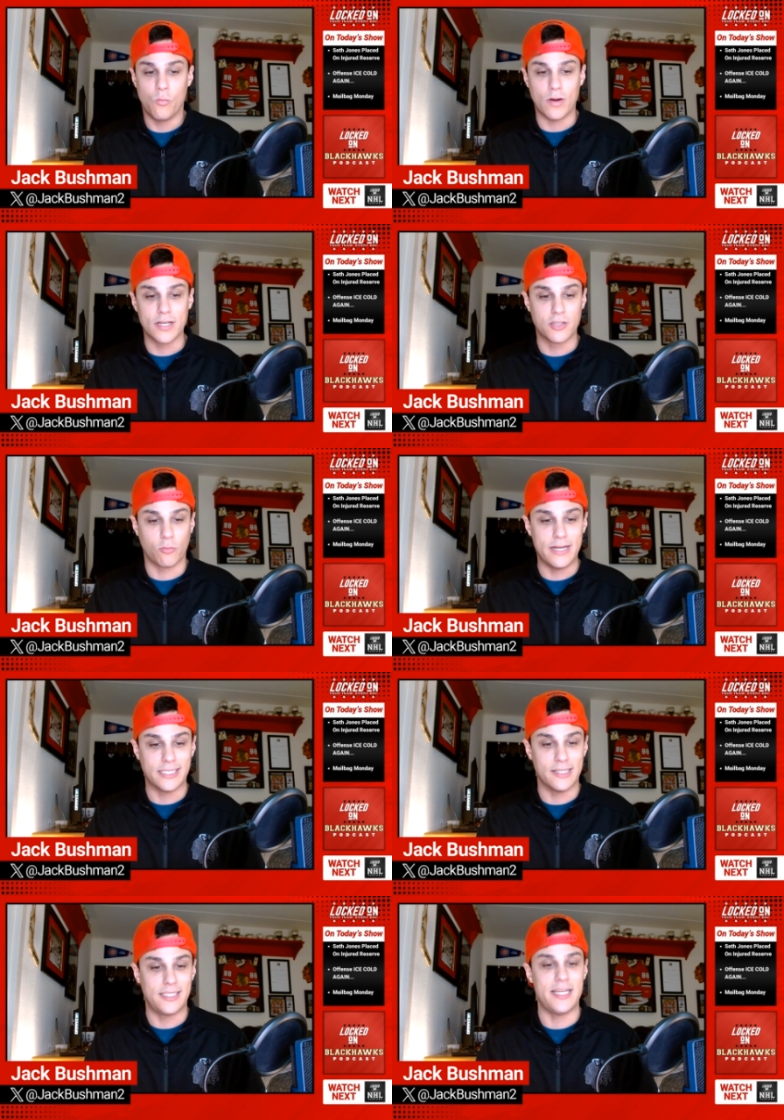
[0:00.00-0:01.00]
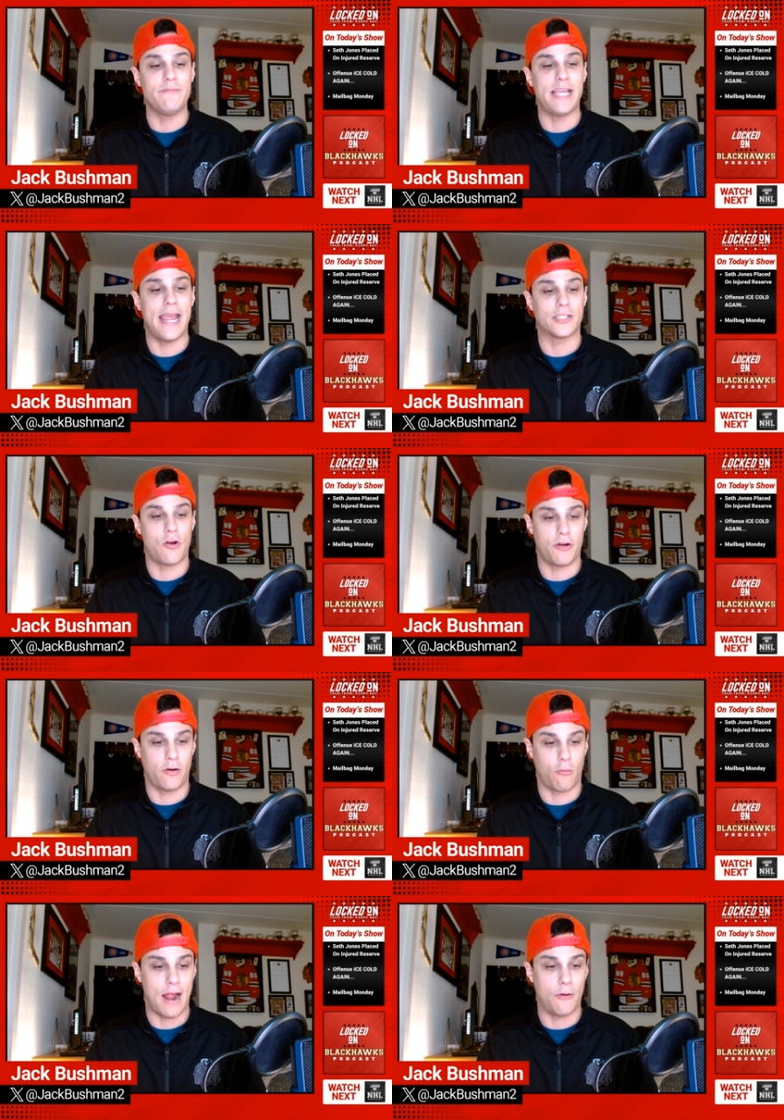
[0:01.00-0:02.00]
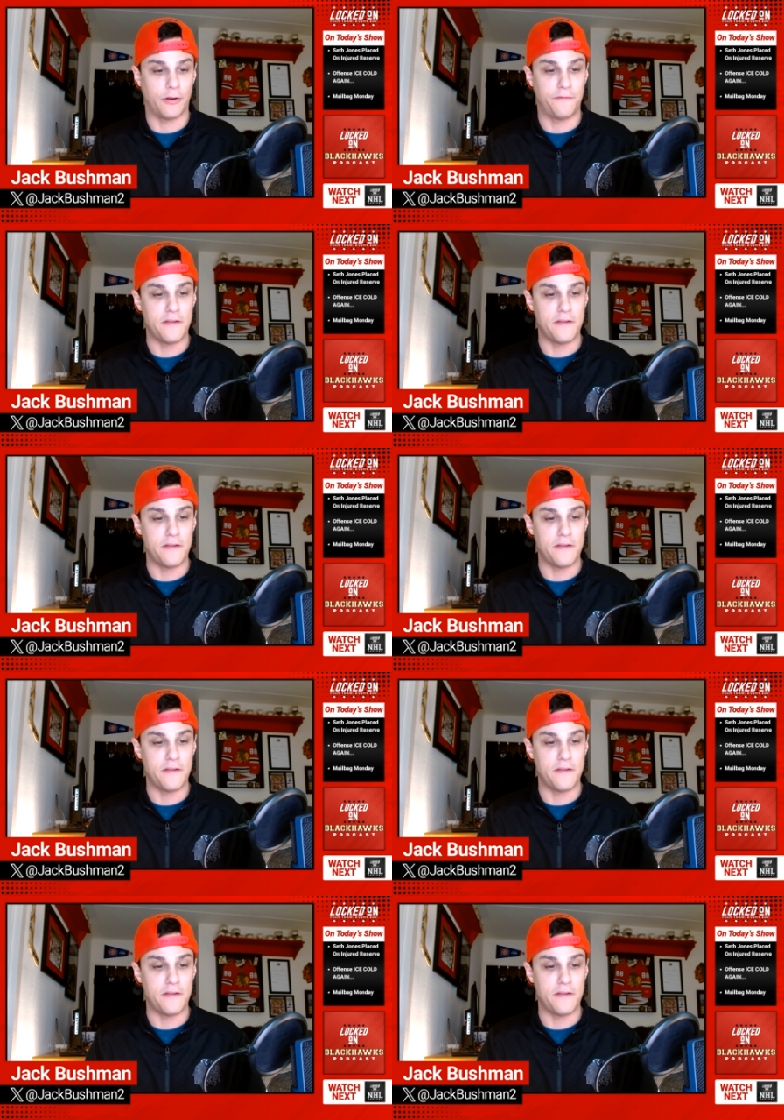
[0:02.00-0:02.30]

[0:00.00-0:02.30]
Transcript: what is the reason this team can't turn it around?